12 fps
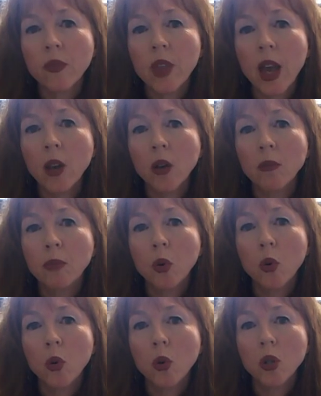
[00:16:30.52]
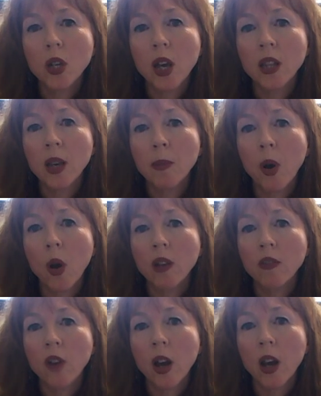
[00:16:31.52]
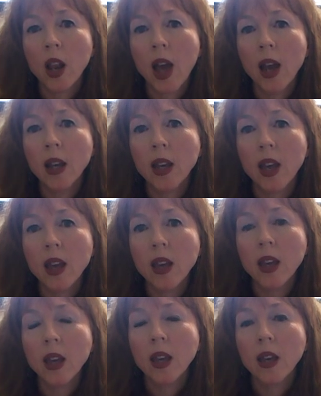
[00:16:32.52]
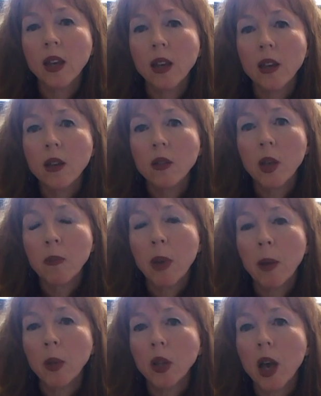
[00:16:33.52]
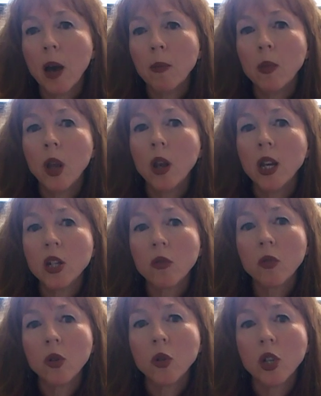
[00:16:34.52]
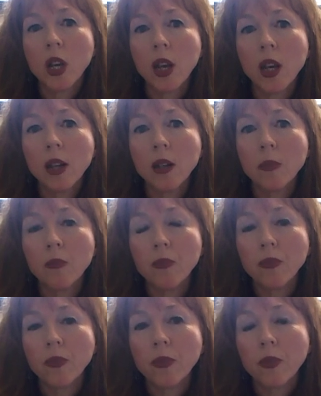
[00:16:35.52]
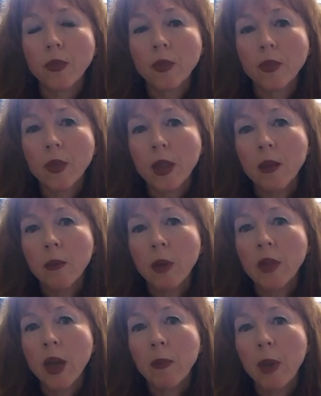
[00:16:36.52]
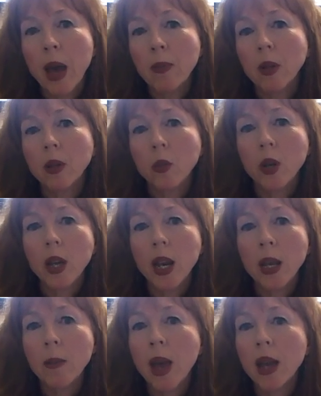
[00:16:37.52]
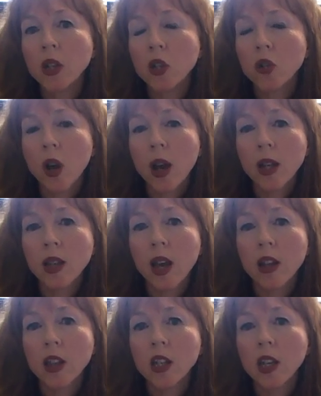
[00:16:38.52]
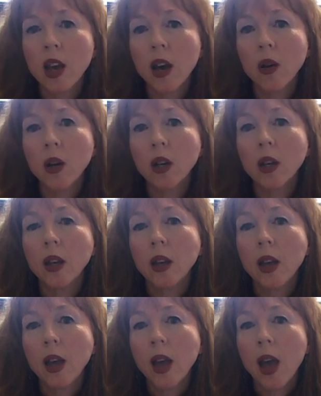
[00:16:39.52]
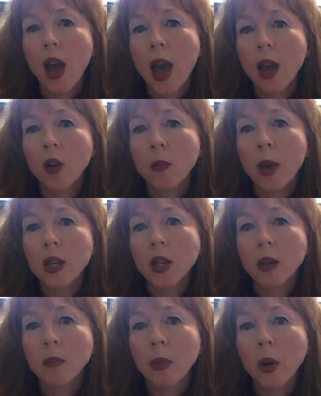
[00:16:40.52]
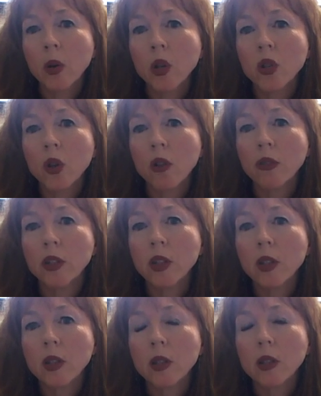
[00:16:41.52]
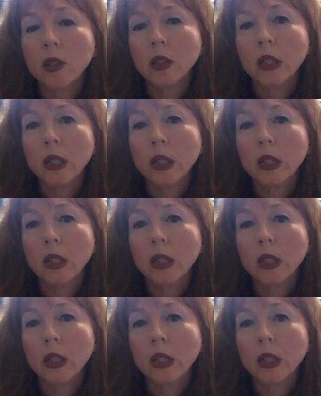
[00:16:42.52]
They look bored at their polyvinyl anarchy, their bubblegum Lolita routine. But they babble when any man strides out of the tower, acrobatic bonus offers.